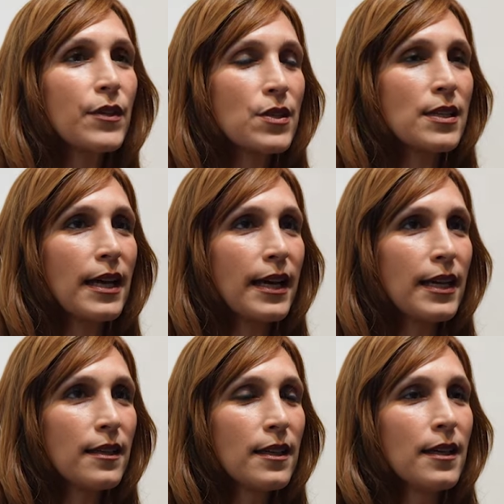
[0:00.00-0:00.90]
here
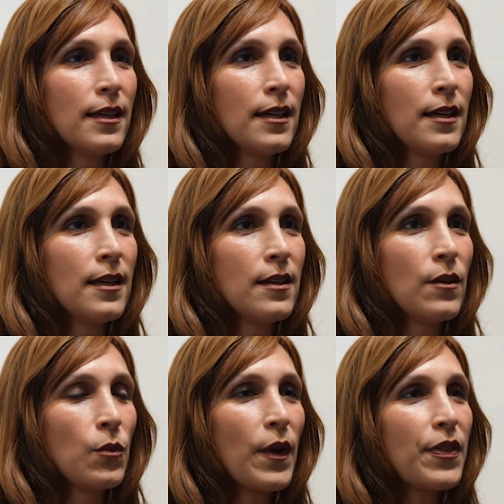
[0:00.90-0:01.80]
tonight
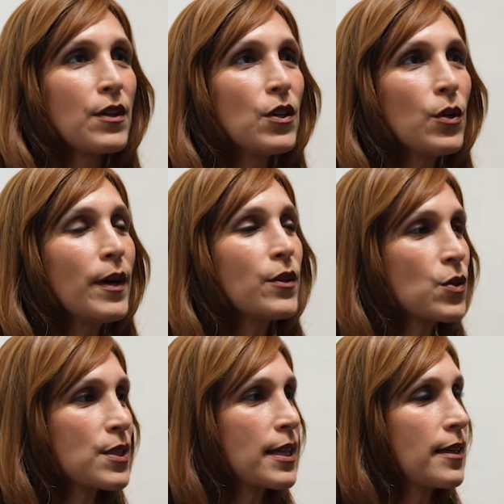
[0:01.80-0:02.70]
with a new
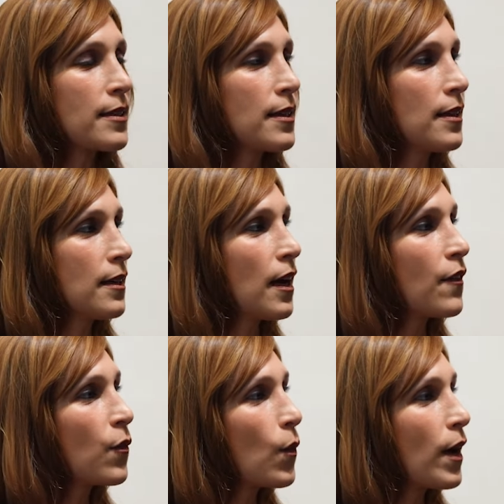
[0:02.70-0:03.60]
understanding
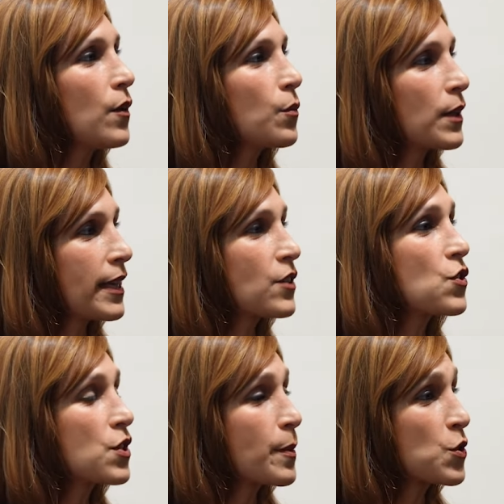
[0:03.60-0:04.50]
of what
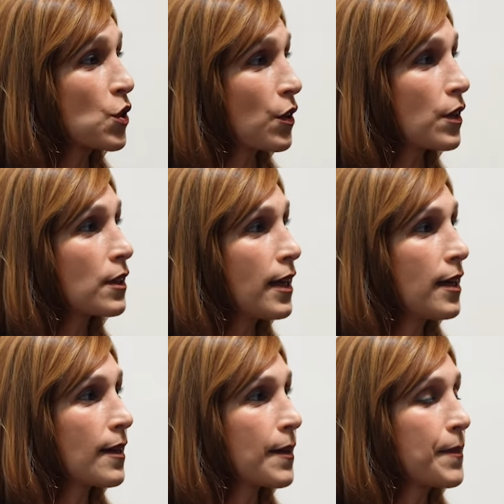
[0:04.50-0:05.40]
relationships should look
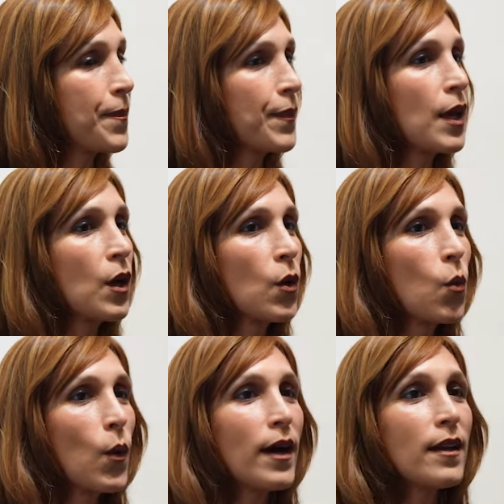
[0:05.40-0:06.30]
like,
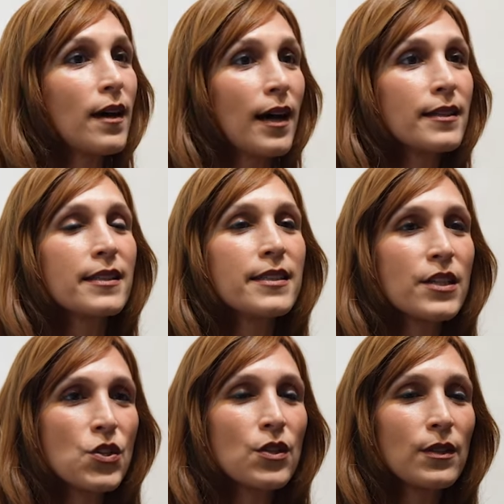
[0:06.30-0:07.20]
what
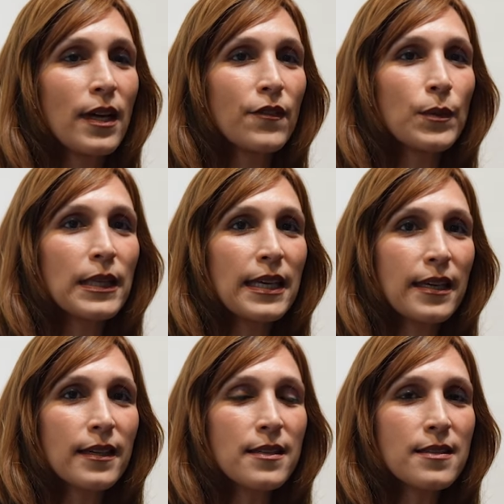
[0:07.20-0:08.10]
unconditional love really
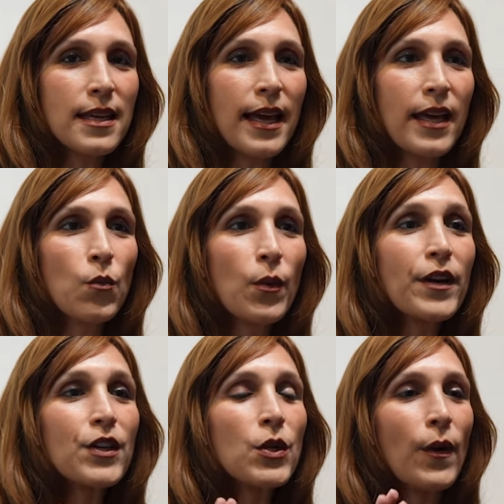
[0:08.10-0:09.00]
is, and
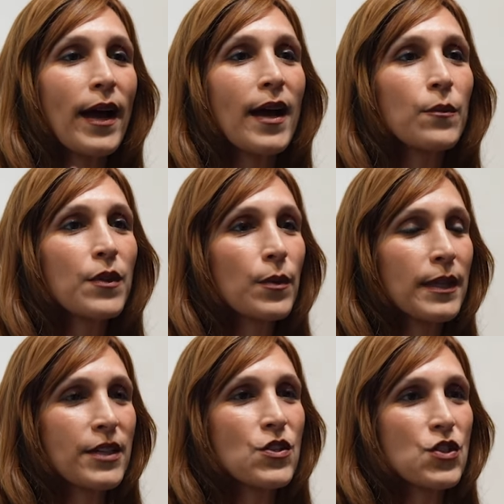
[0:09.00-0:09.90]
where you are at with the
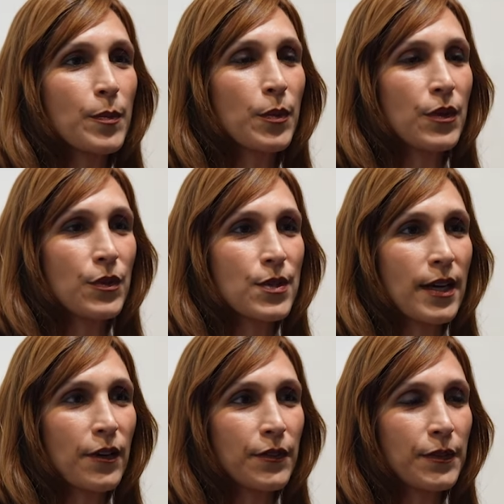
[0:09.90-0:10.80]
relationship with
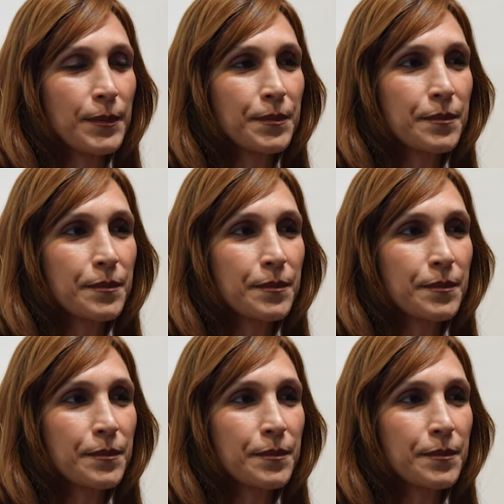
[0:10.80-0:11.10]
yourself.